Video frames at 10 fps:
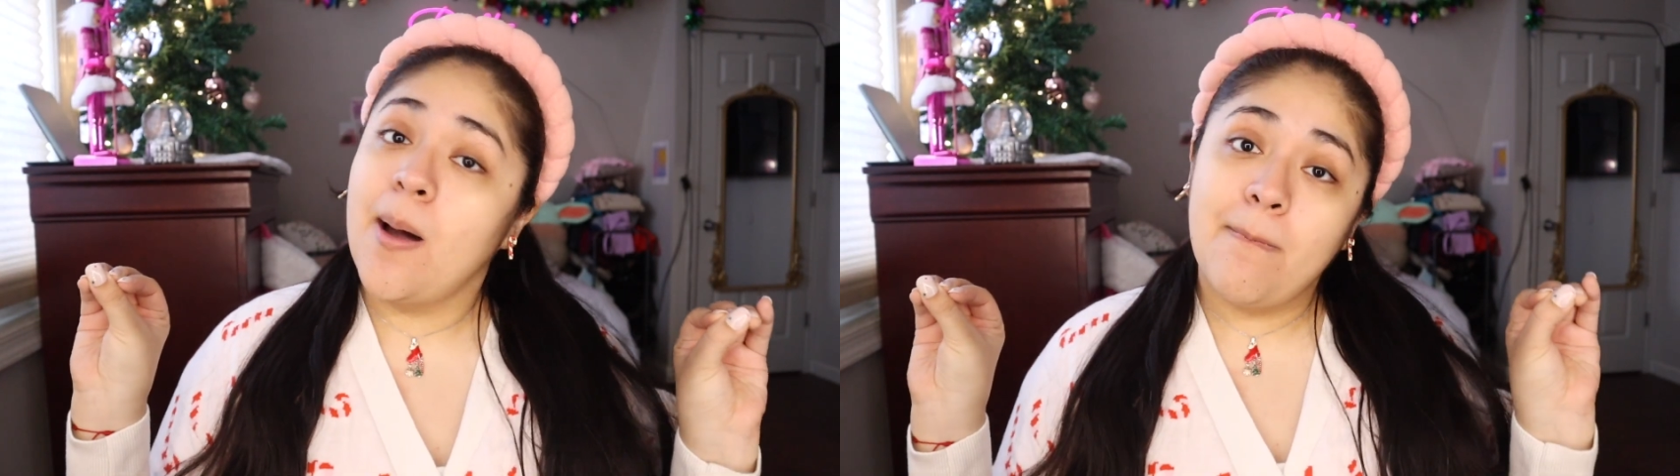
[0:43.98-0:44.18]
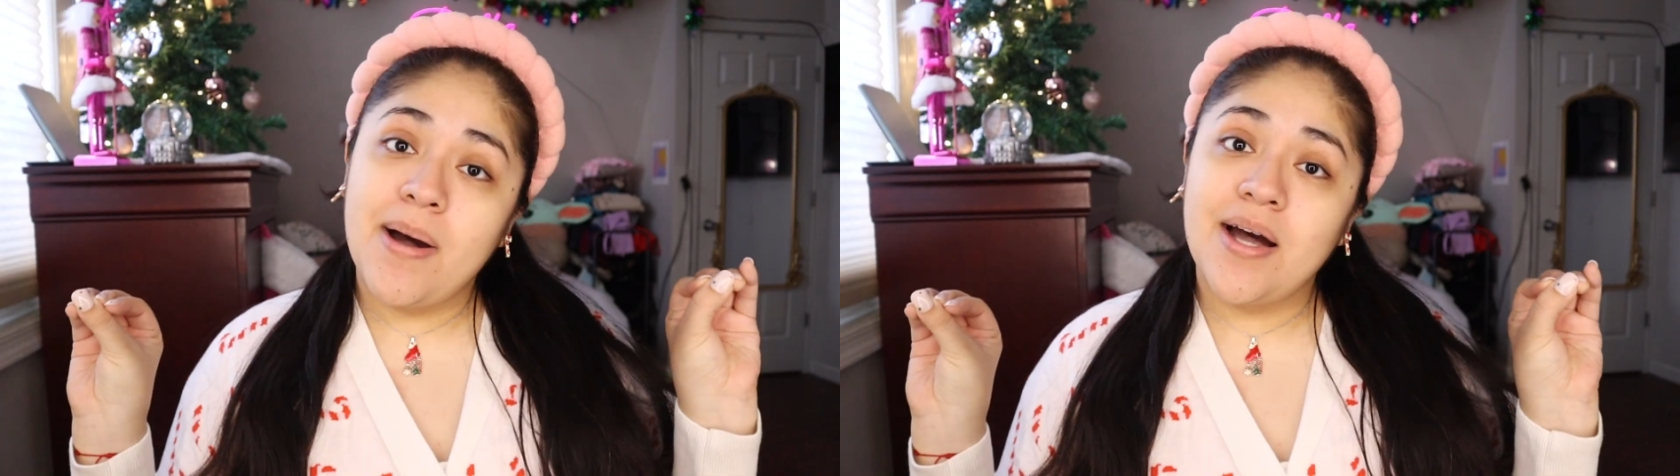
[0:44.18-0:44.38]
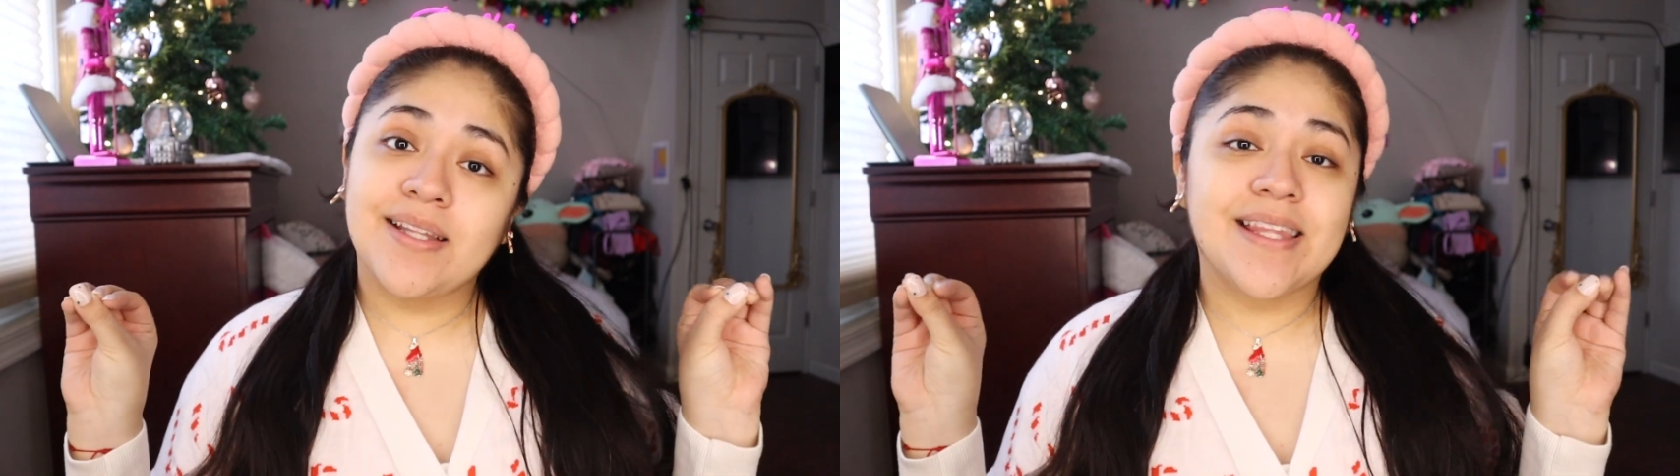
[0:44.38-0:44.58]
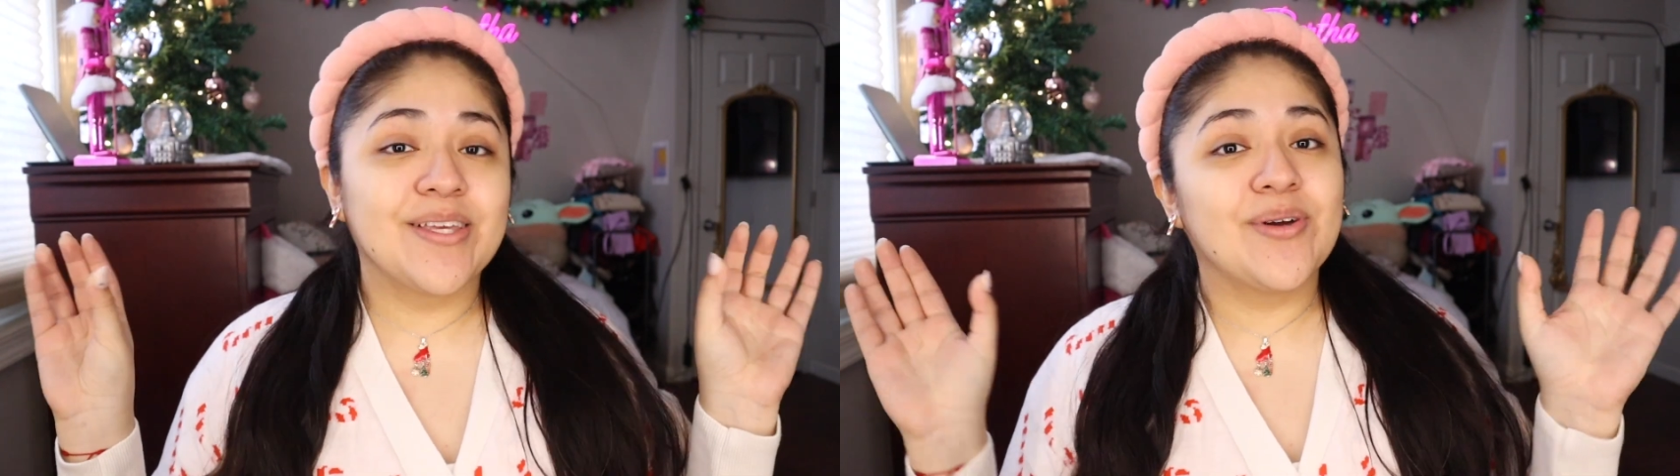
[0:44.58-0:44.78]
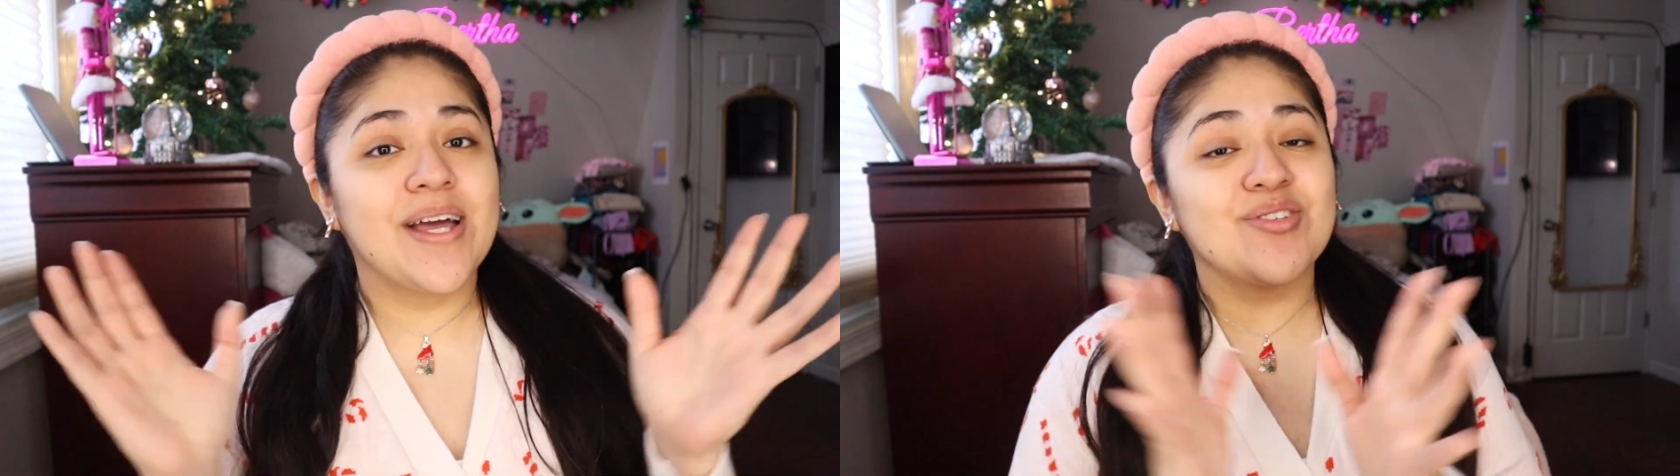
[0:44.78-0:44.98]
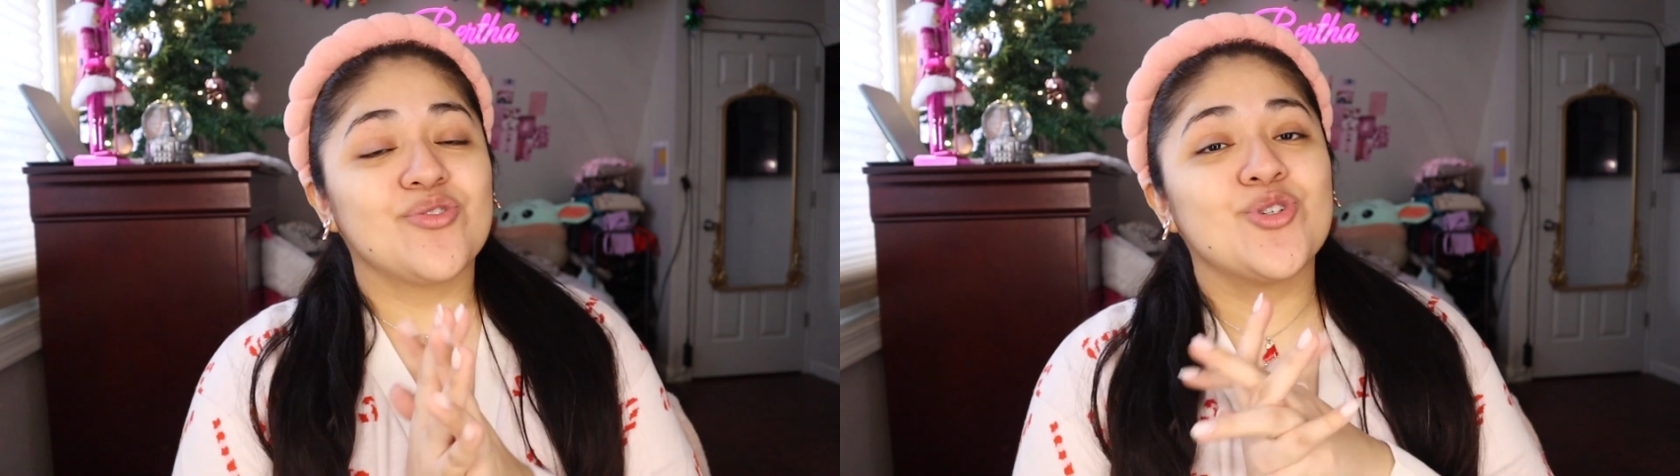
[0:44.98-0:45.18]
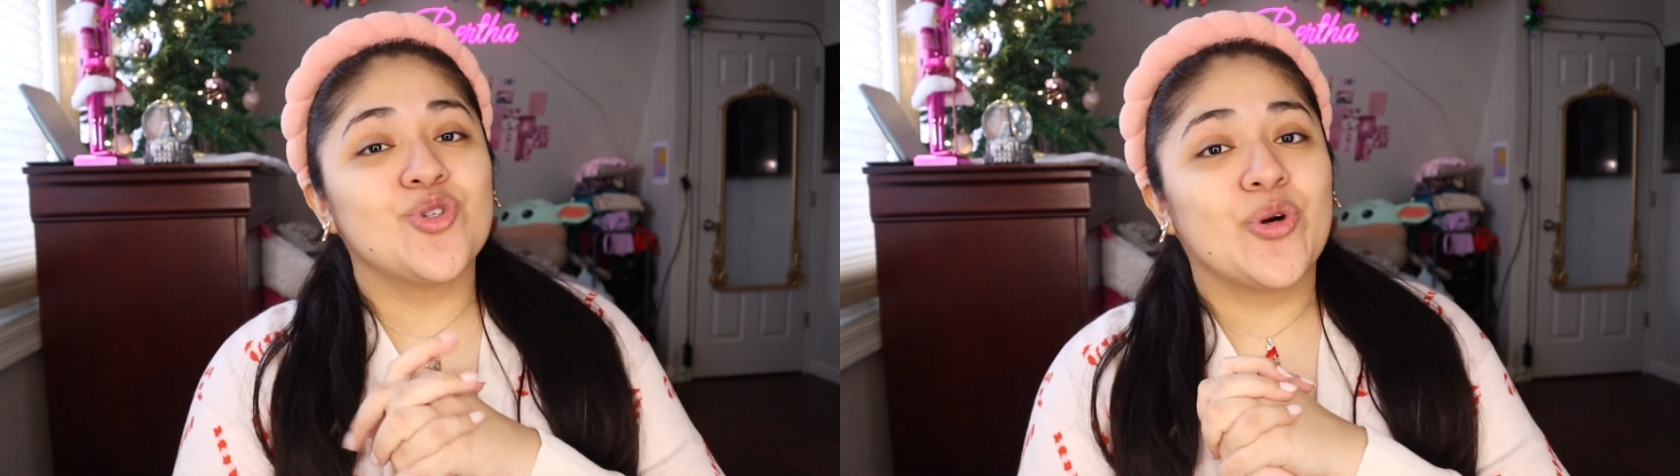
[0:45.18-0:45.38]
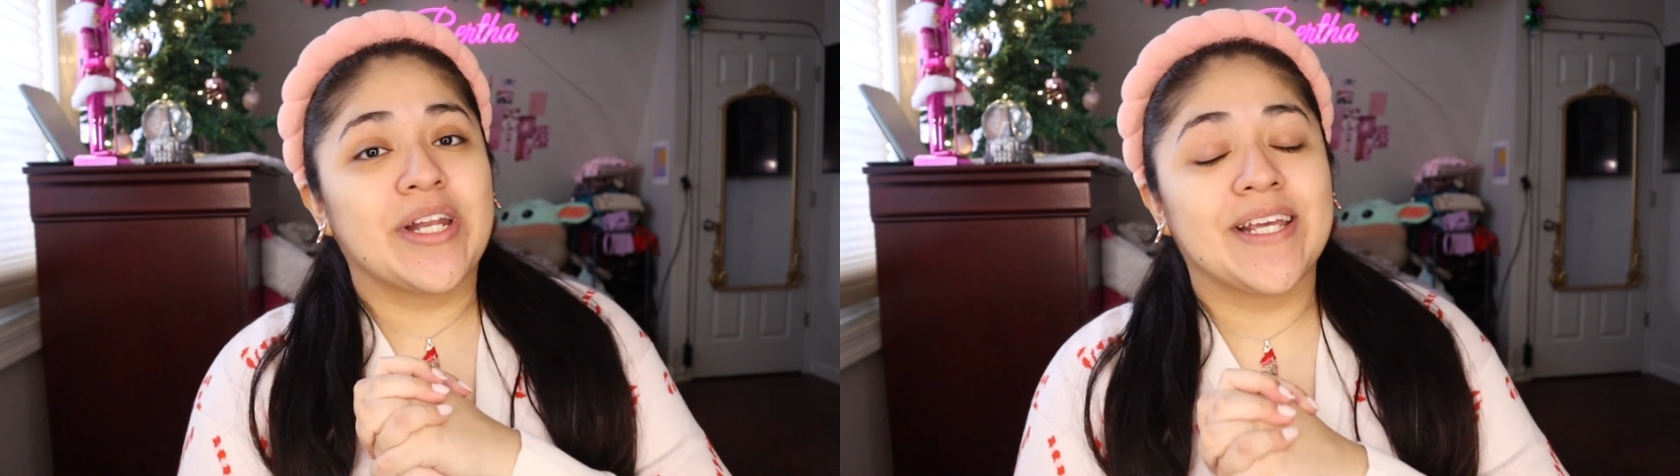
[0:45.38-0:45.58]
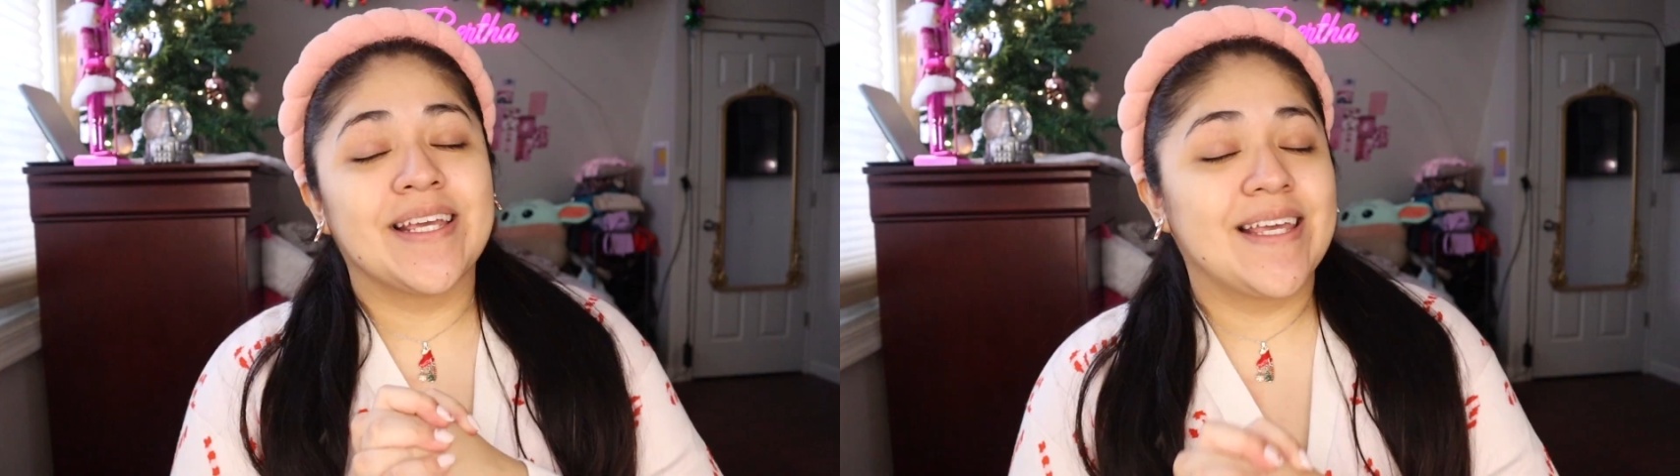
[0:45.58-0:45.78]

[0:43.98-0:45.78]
But thank you guys for joining